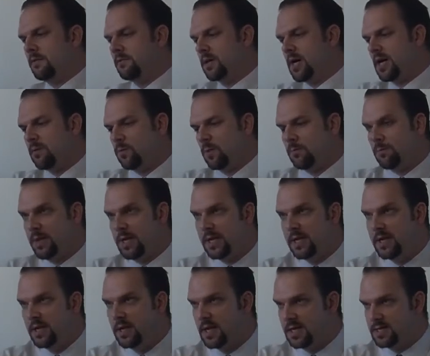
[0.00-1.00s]
of God would
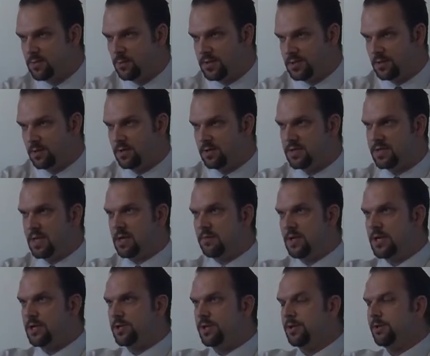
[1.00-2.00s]
be as a result of
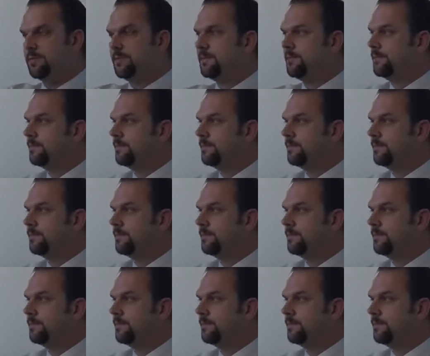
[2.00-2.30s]
salvation.